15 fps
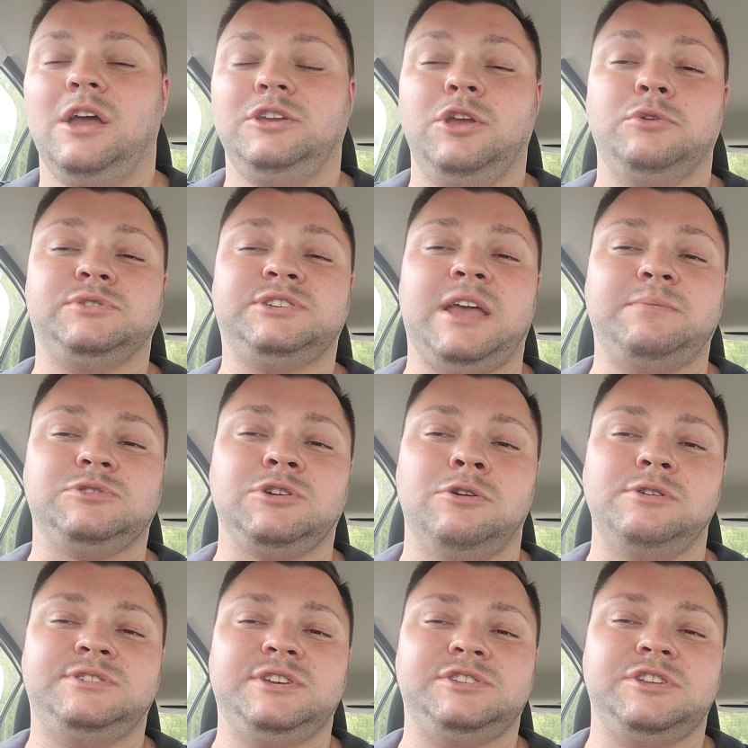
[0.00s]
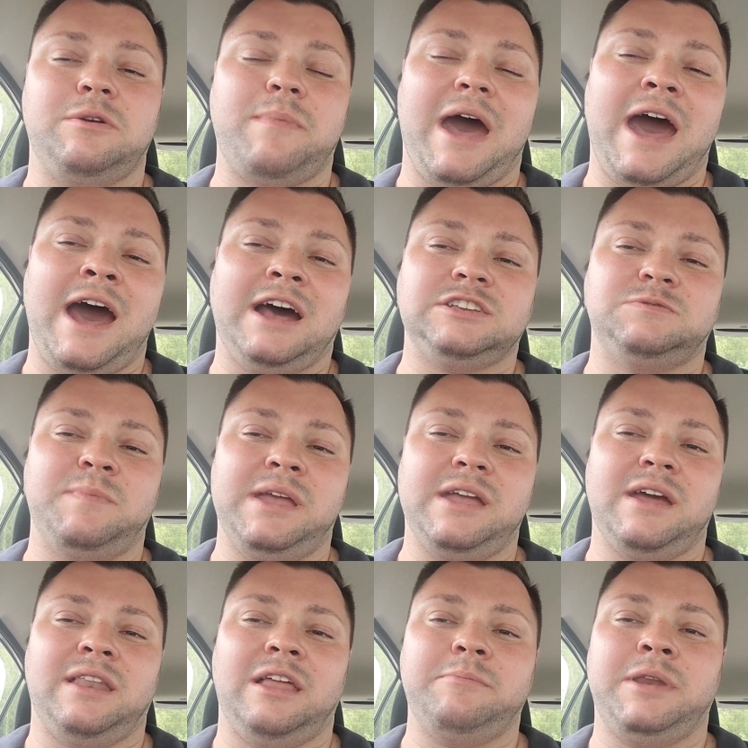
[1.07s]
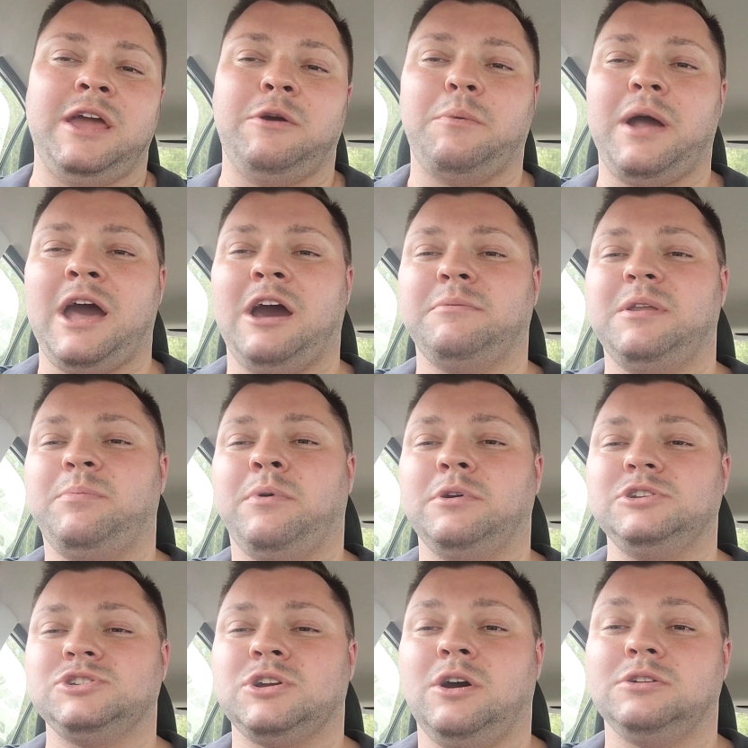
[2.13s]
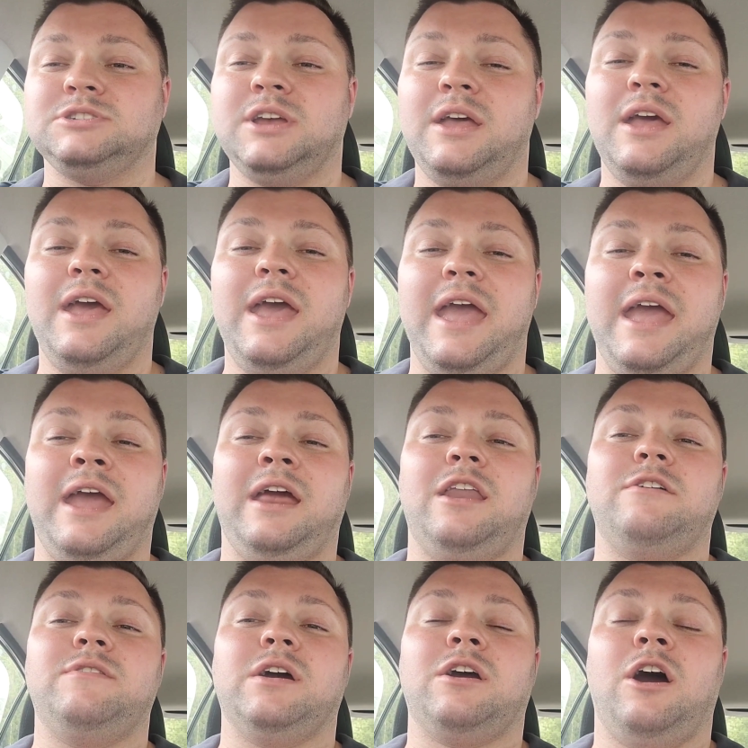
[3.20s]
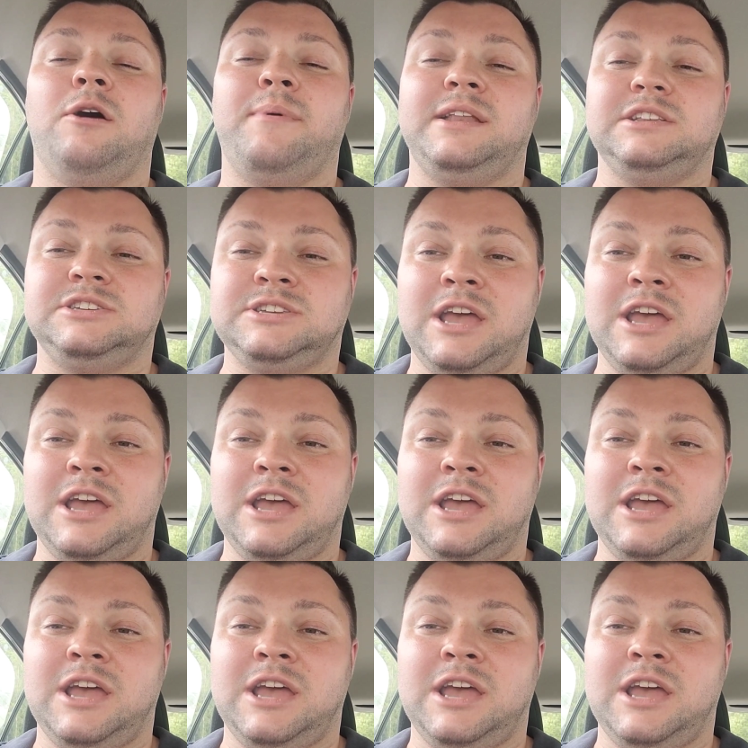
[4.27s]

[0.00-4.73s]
use the same scoring system as me and let me know how many points you got in the comments.